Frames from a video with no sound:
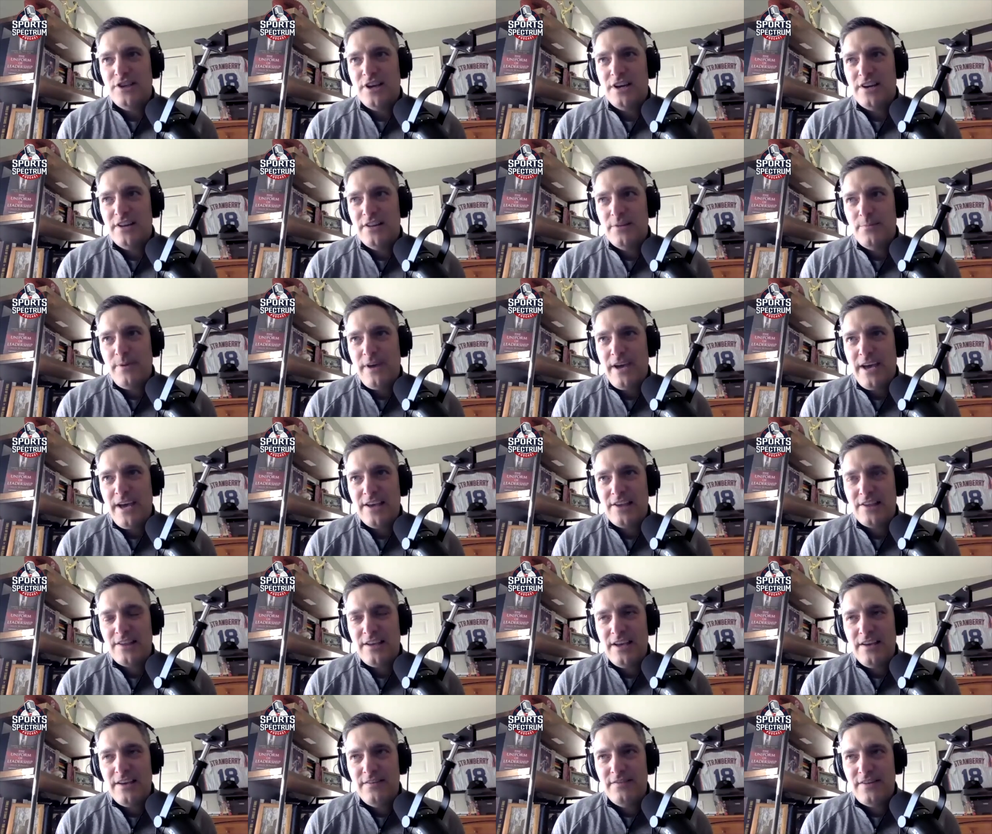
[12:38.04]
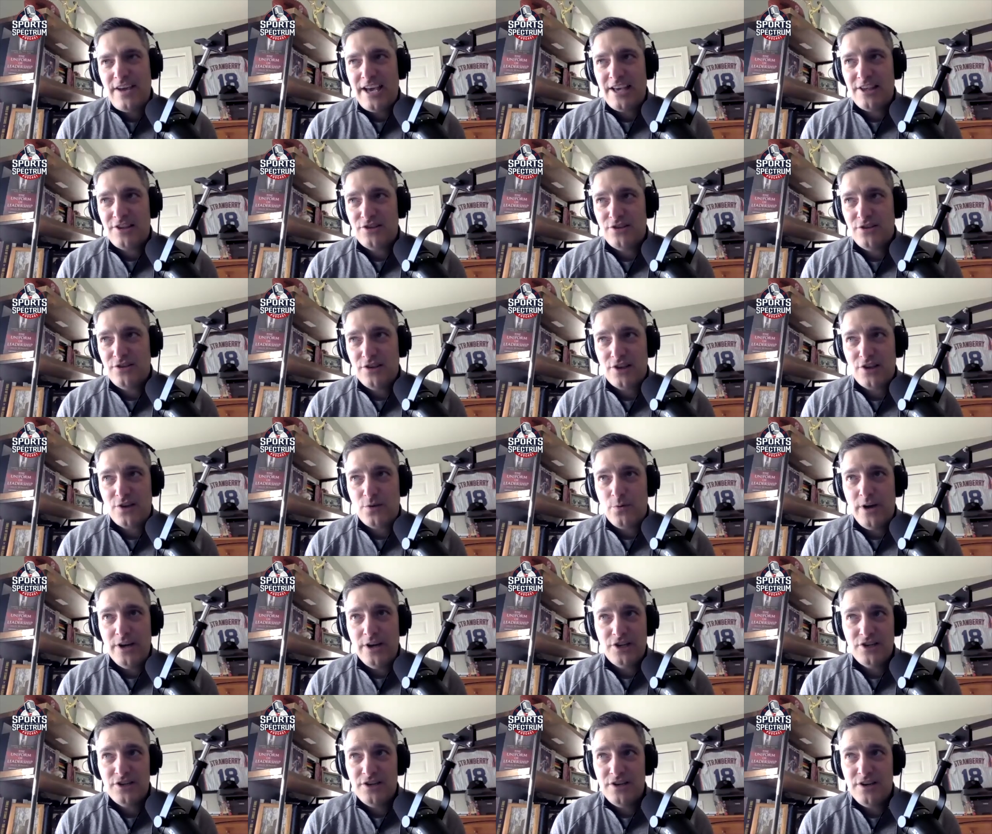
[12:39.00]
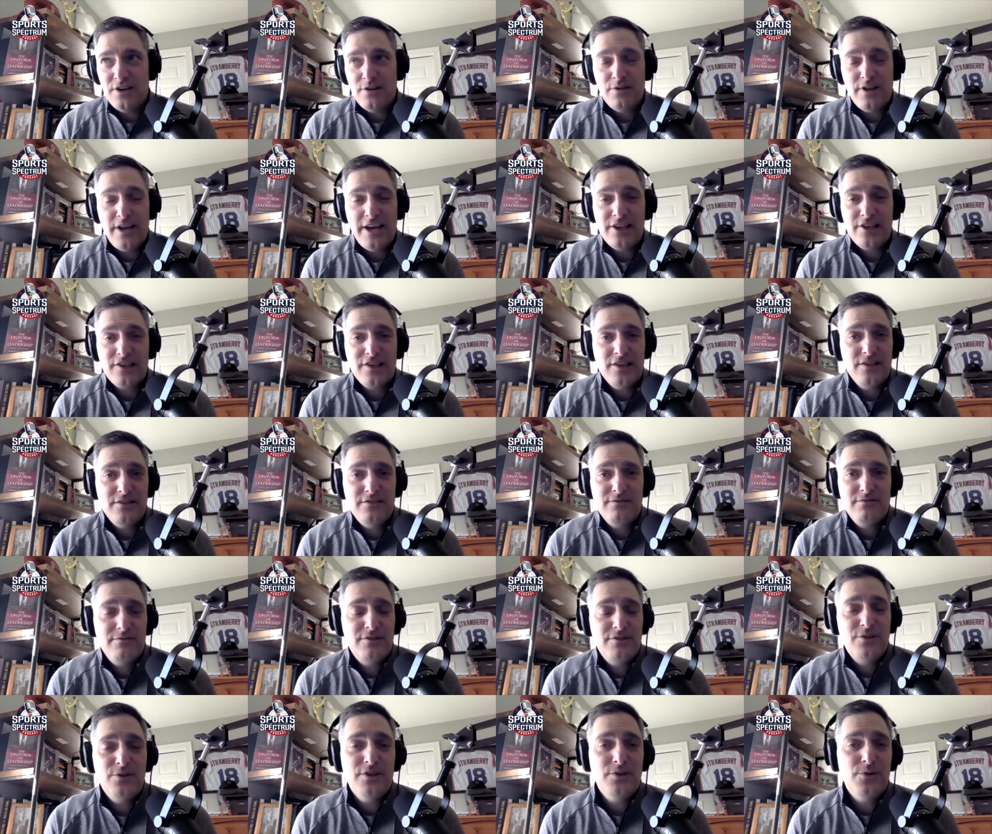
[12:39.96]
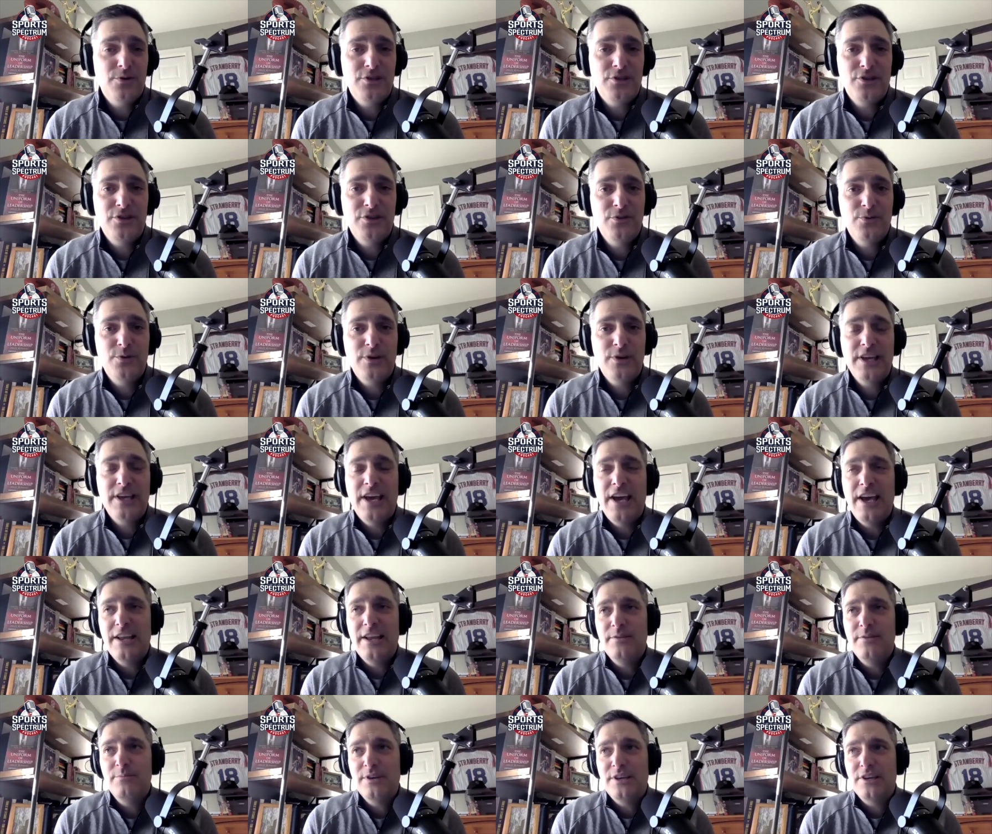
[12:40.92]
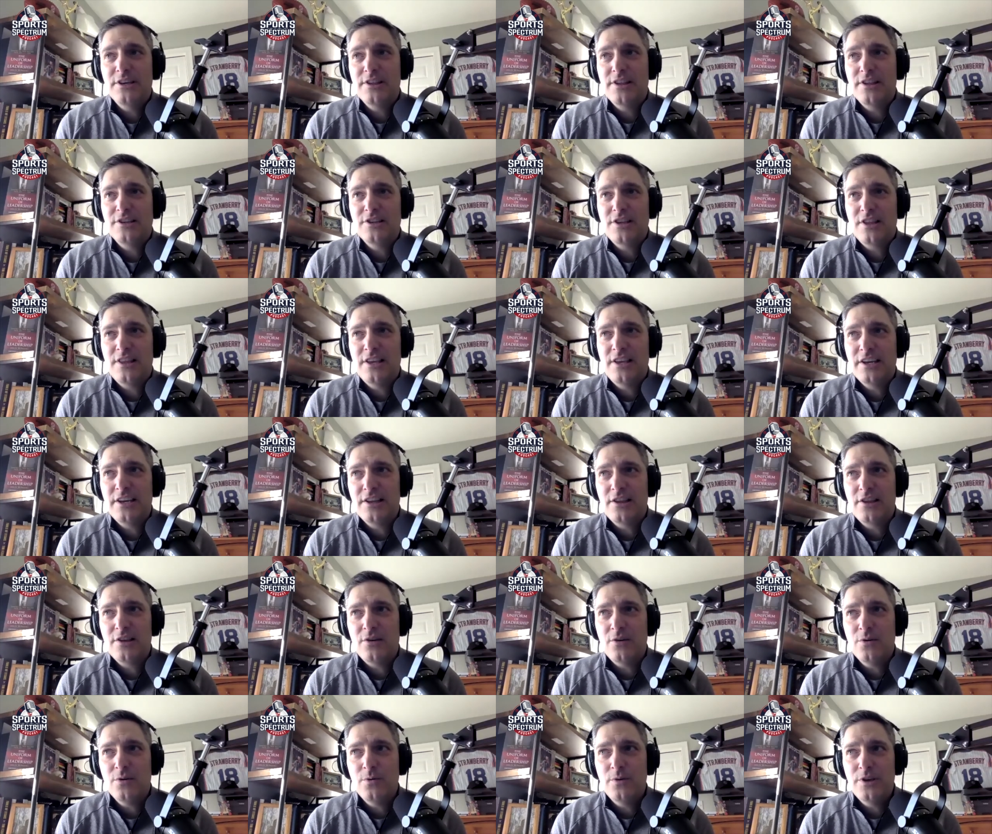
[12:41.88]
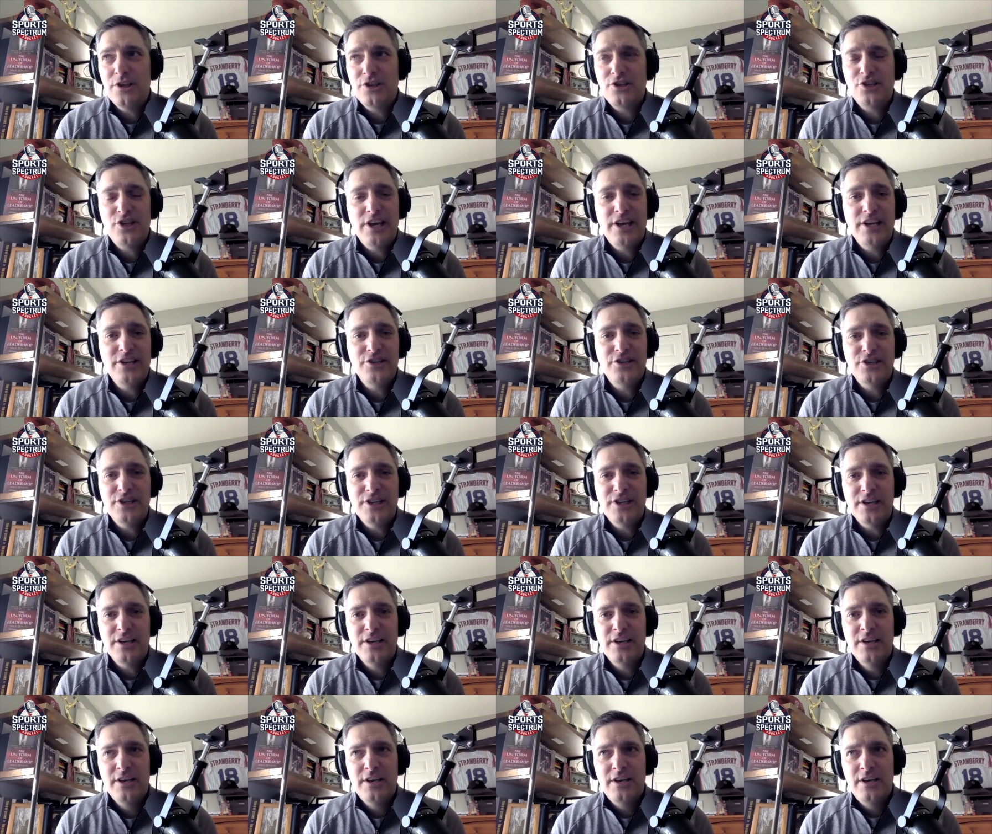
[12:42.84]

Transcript: you on in the past, I have asked you this question, and I'll ask it to you again, because I just think it's always changing.